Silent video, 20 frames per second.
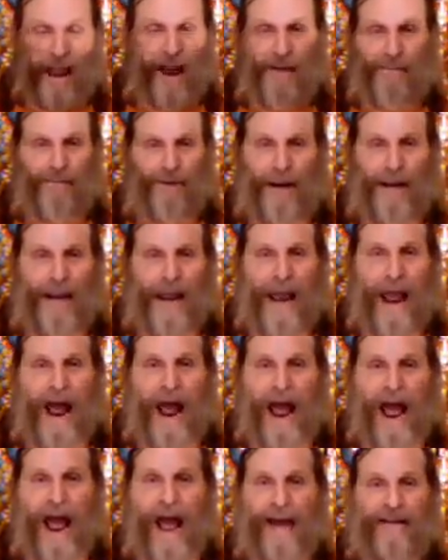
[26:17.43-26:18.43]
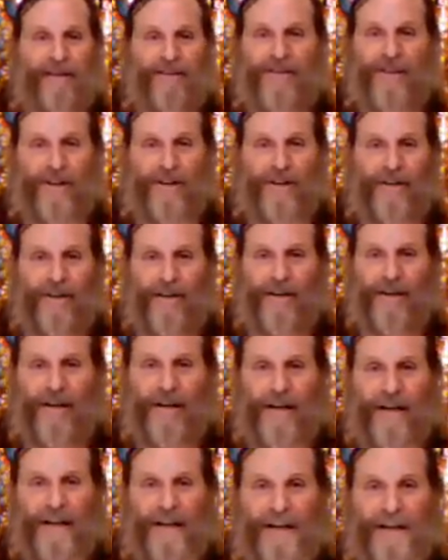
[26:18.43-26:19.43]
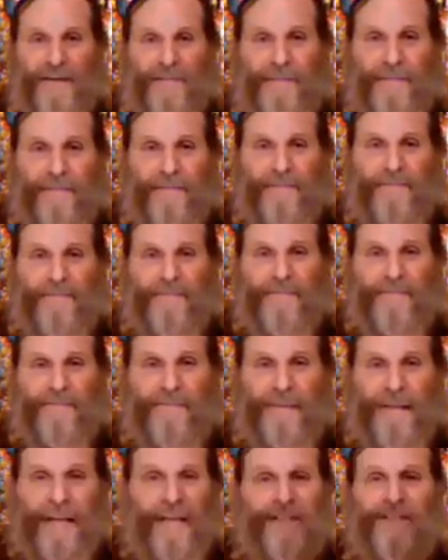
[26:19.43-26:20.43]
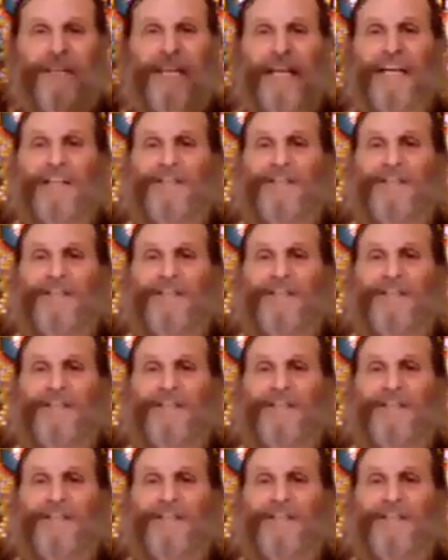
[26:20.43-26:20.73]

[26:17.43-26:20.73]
every action is the